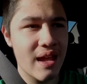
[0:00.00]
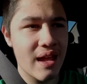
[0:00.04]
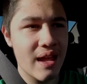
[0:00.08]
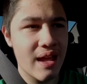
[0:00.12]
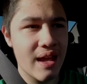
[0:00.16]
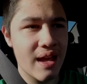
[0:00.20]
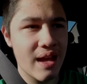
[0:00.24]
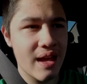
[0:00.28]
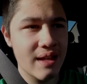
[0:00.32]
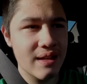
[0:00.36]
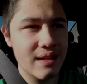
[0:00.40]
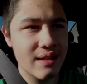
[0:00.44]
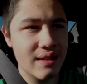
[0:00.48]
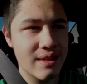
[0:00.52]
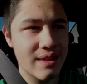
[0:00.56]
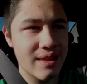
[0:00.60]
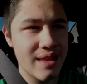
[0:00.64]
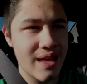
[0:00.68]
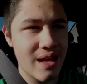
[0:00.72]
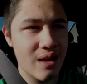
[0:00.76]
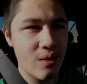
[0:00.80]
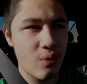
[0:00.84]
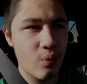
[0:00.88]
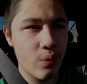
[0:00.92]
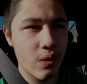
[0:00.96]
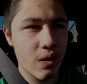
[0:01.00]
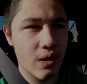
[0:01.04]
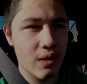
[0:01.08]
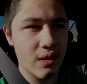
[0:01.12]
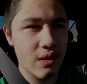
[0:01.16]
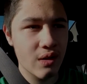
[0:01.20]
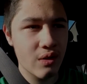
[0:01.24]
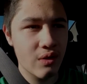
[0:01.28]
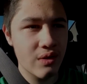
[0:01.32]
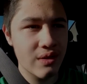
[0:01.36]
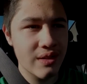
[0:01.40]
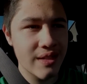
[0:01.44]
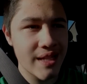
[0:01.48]
And then we're
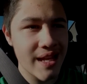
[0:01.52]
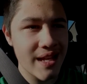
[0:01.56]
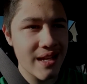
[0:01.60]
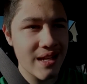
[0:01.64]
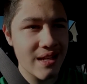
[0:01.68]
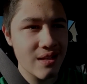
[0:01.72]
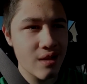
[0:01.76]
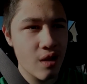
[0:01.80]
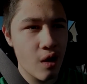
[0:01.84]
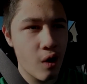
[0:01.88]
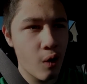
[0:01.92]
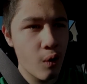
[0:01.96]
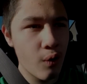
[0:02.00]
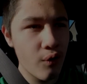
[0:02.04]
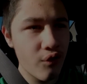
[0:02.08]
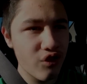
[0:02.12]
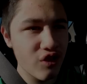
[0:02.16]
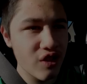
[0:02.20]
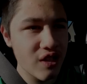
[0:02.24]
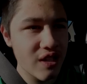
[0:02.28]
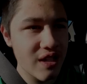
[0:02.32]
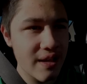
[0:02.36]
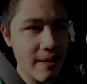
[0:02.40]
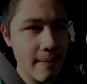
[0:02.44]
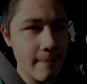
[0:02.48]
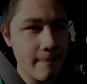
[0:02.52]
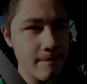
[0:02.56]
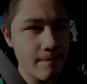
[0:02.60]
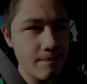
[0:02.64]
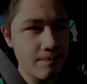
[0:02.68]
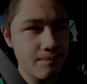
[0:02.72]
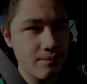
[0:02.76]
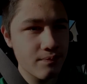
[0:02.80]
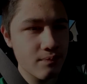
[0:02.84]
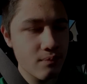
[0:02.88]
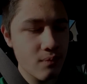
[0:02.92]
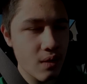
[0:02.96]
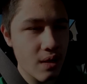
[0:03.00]
going to go to Denny's, hopefully.
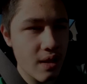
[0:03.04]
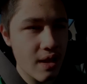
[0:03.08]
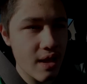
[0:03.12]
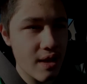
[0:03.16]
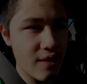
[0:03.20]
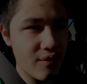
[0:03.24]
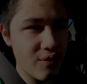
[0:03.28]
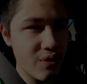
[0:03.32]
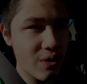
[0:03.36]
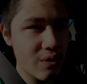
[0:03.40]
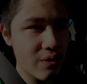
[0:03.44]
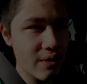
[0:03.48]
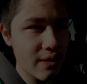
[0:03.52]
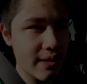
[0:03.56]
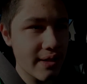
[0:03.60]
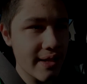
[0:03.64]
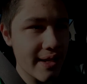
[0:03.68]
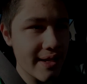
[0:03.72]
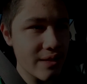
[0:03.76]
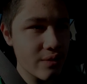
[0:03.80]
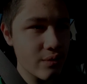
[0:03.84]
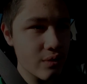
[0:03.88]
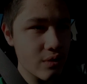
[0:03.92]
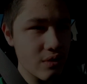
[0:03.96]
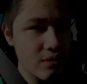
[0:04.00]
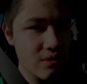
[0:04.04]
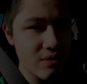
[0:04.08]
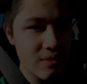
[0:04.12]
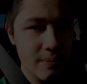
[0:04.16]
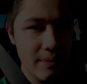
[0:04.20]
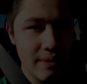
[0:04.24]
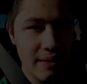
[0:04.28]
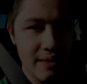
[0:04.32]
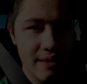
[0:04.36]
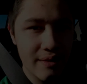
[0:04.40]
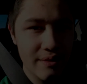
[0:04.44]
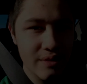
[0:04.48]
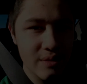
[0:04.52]
And if we don't go to Denny's, we're going to
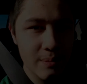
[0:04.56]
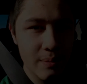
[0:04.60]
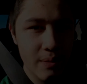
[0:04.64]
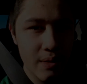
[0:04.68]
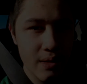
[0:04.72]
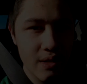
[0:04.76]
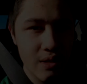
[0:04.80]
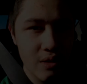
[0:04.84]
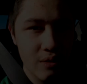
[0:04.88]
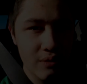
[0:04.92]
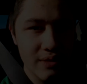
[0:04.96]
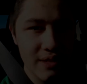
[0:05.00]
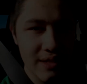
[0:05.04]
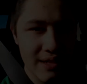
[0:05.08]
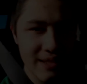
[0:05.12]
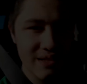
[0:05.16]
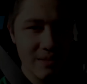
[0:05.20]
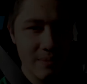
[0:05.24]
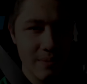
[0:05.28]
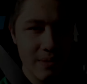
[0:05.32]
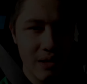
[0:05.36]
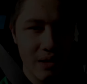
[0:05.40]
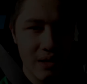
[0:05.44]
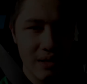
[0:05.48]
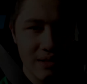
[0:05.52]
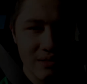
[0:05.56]
do something else. But, you know, today's going to be